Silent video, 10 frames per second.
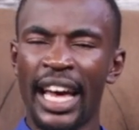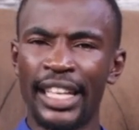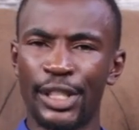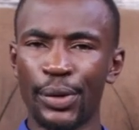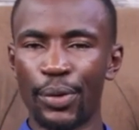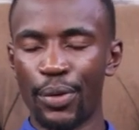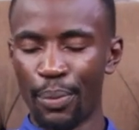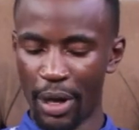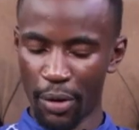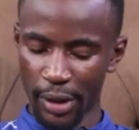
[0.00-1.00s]
And so,
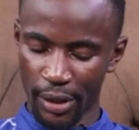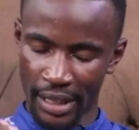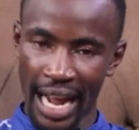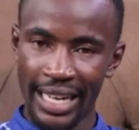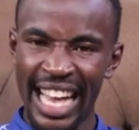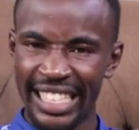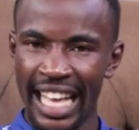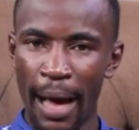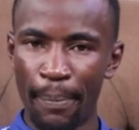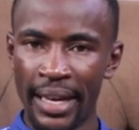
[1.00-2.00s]
because that has
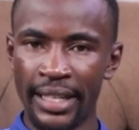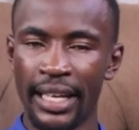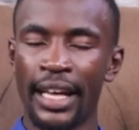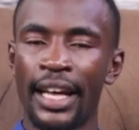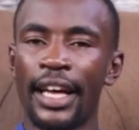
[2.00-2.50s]
happened,